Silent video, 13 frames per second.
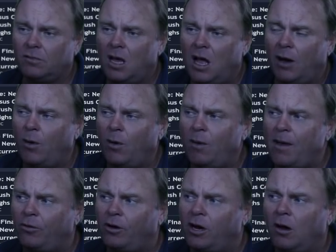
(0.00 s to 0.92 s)
And when people
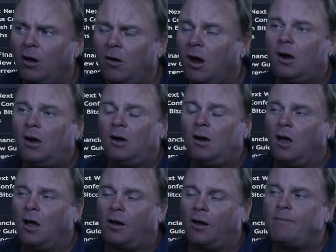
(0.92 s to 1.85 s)
go, I'll
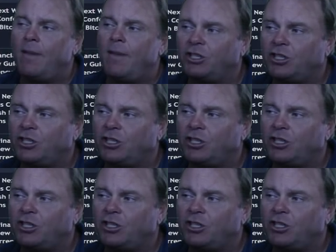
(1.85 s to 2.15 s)
get messages